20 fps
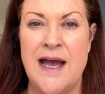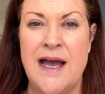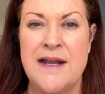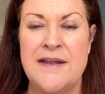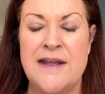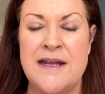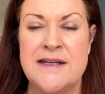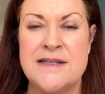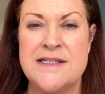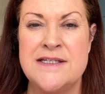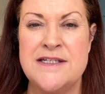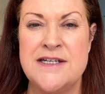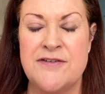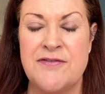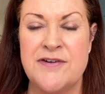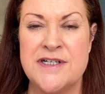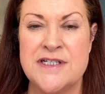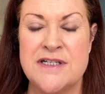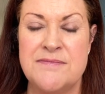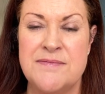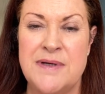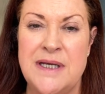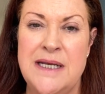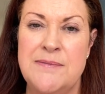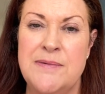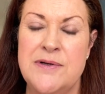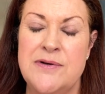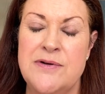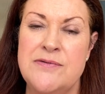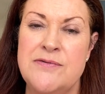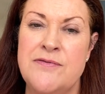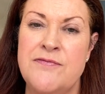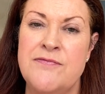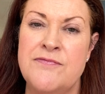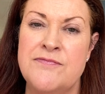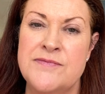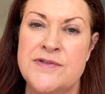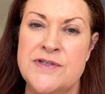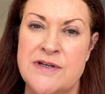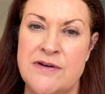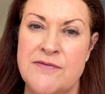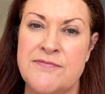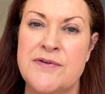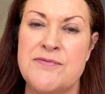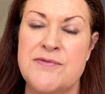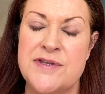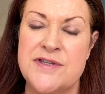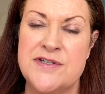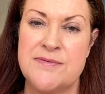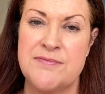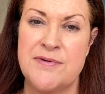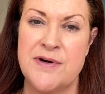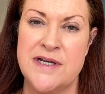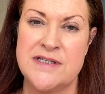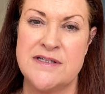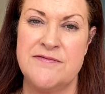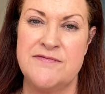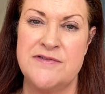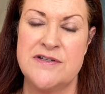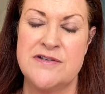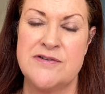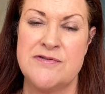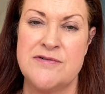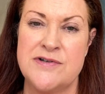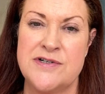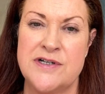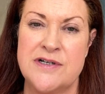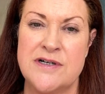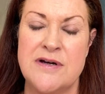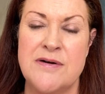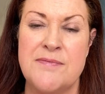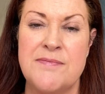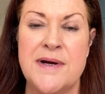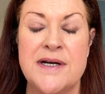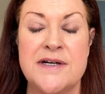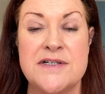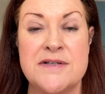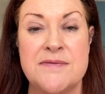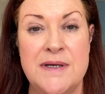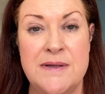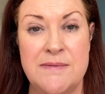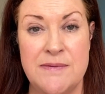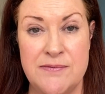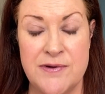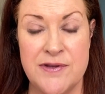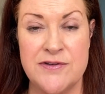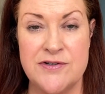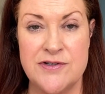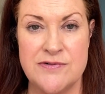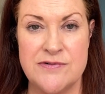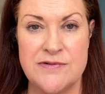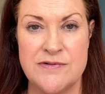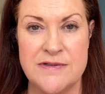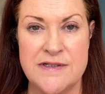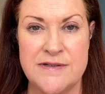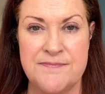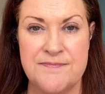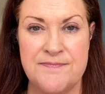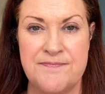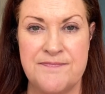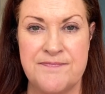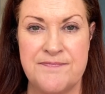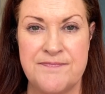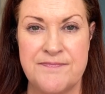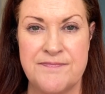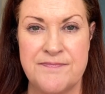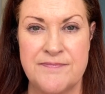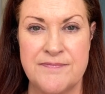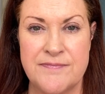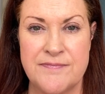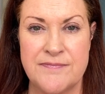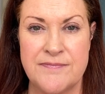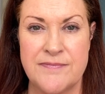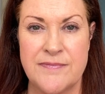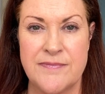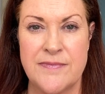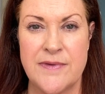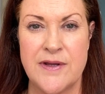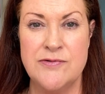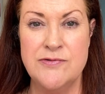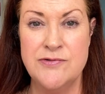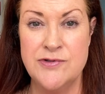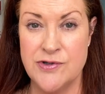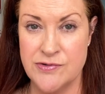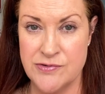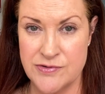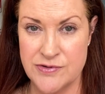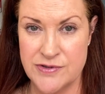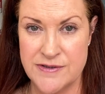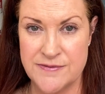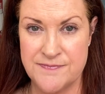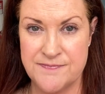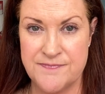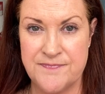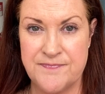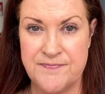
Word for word: And it's different in people who suffer with depressive disorder compared to people with don't, who don't.